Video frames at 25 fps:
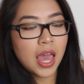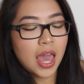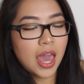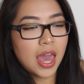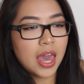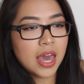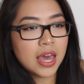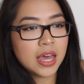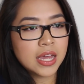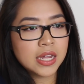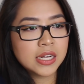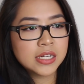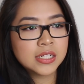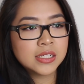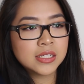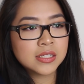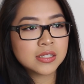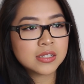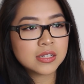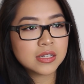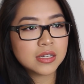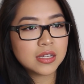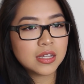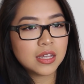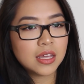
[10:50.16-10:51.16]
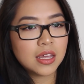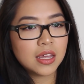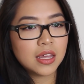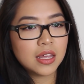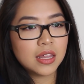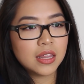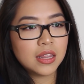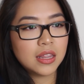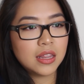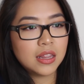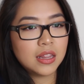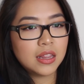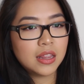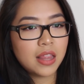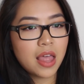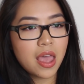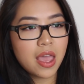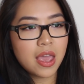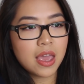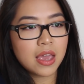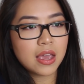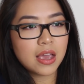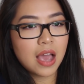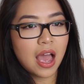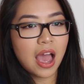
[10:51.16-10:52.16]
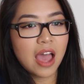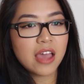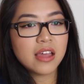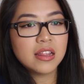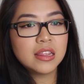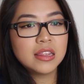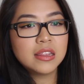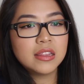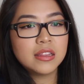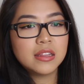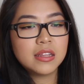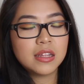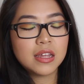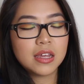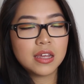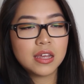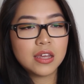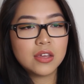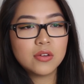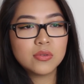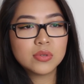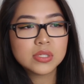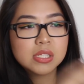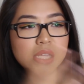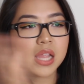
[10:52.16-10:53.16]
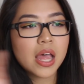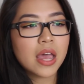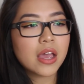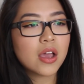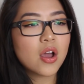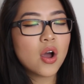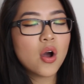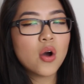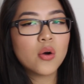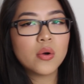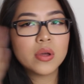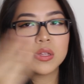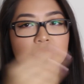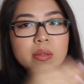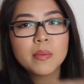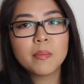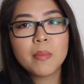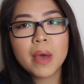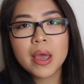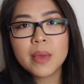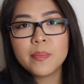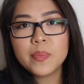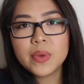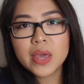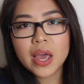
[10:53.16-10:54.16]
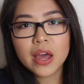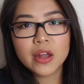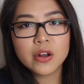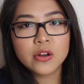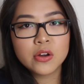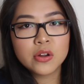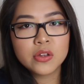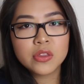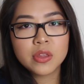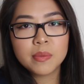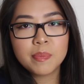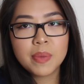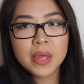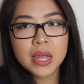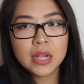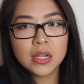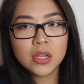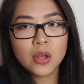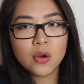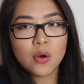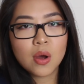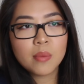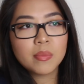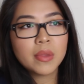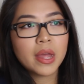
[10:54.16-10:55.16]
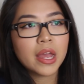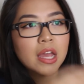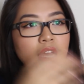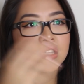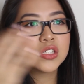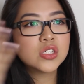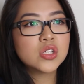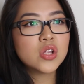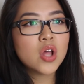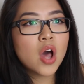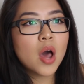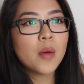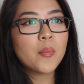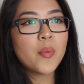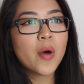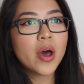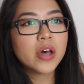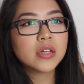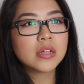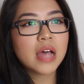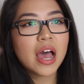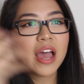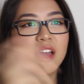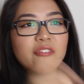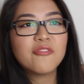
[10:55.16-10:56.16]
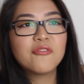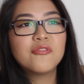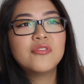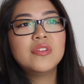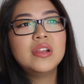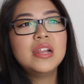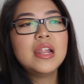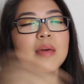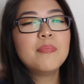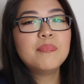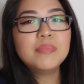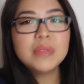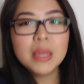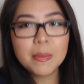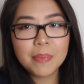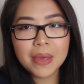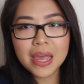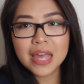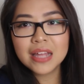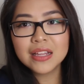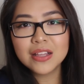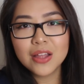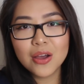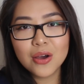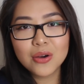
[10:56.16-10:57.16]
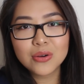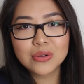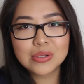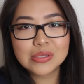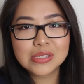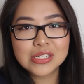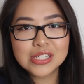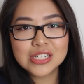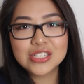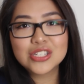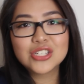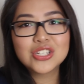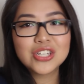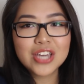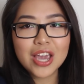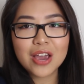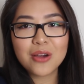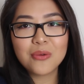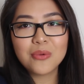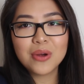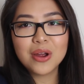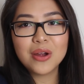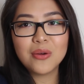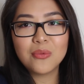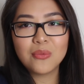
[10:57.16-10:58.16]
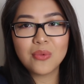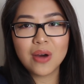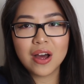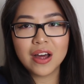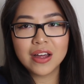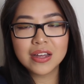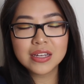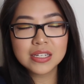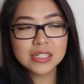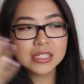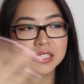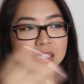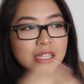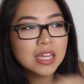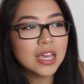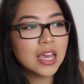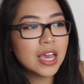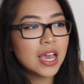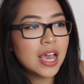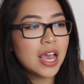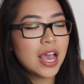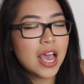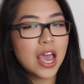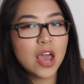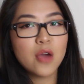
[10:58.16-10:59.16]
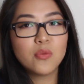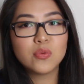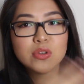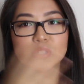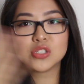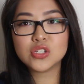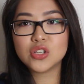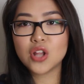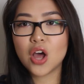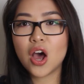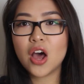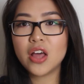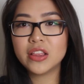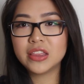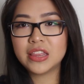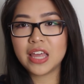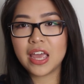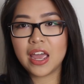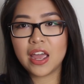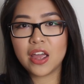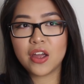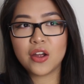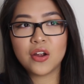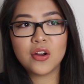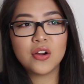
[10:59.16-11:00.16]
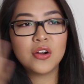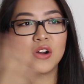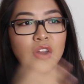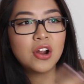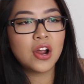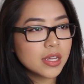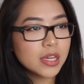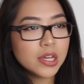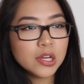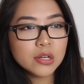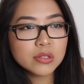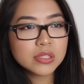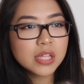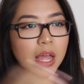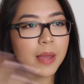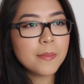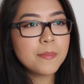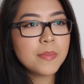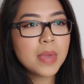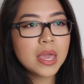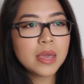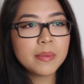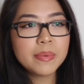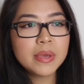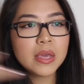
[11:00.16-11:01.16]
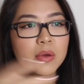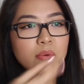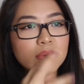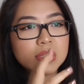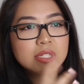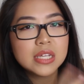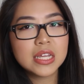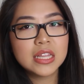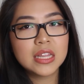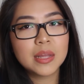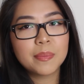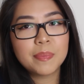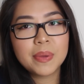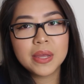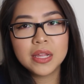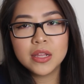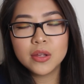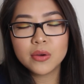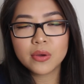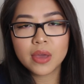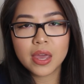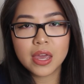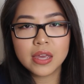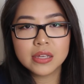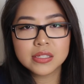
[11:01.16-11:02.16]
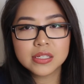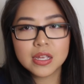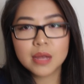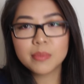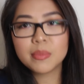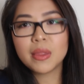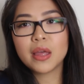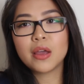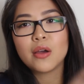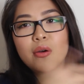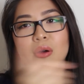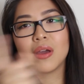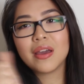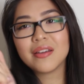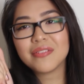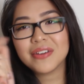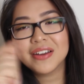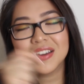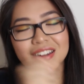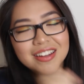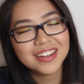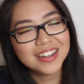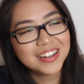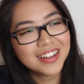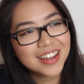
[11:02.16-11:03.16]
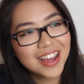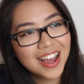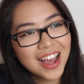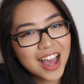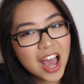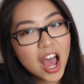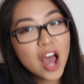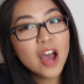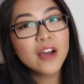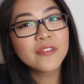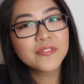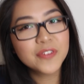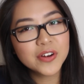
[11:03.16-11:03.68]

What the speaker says: And like, he was like, oh, it might be under the pillow. I'm like, it's not pop. I flipped the pillows to check where it was. It was not there. He was like, maybe it was in the pillowcase. I'm like, okay.